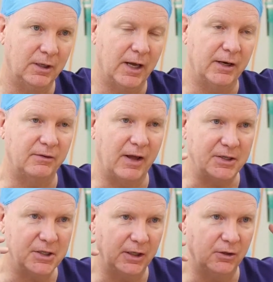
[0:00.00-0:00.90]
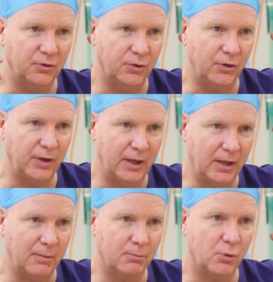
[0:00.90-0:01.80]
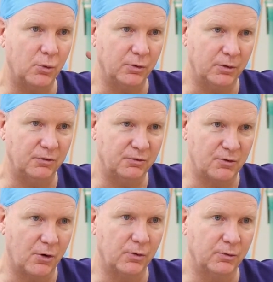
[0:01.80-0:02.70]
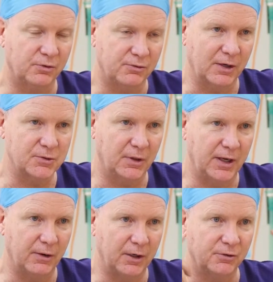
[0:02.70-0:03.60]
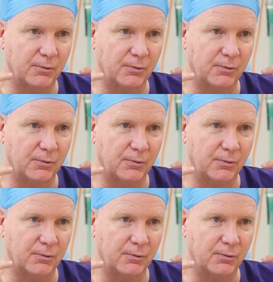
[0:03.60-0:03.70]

and attaching it to the important, strong structural areas